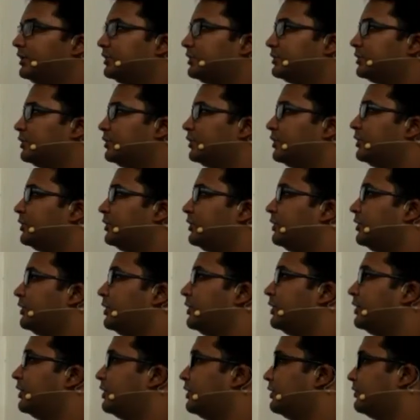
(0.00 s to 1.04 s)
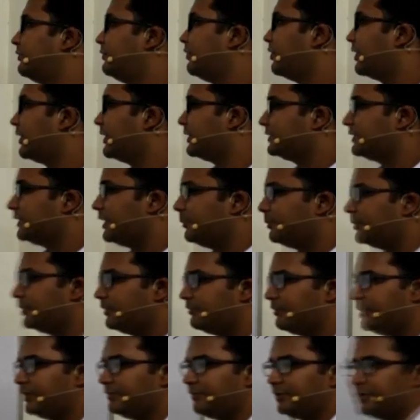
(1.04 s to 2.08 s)
So for
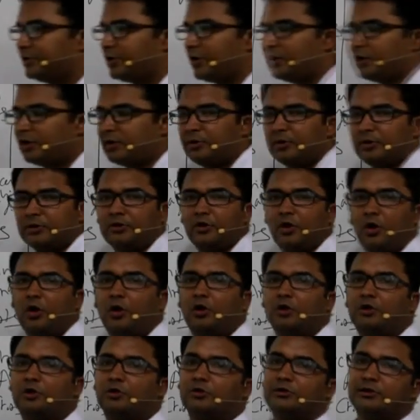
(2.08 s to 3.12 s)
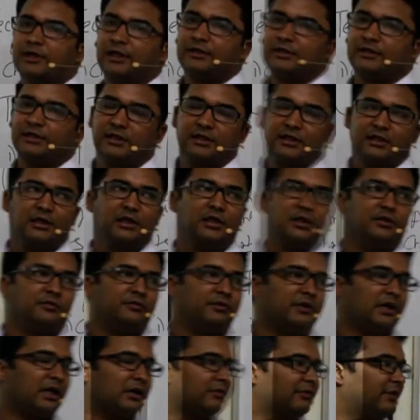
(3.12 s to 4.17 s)
example, when we talk about the auto sector,
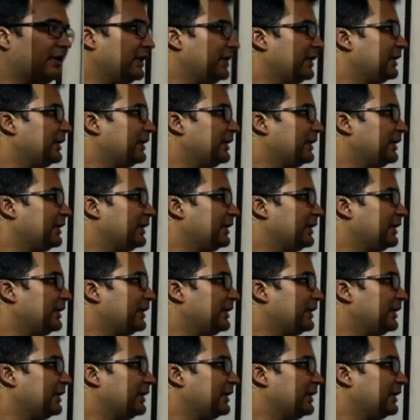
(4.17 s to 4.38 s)
we are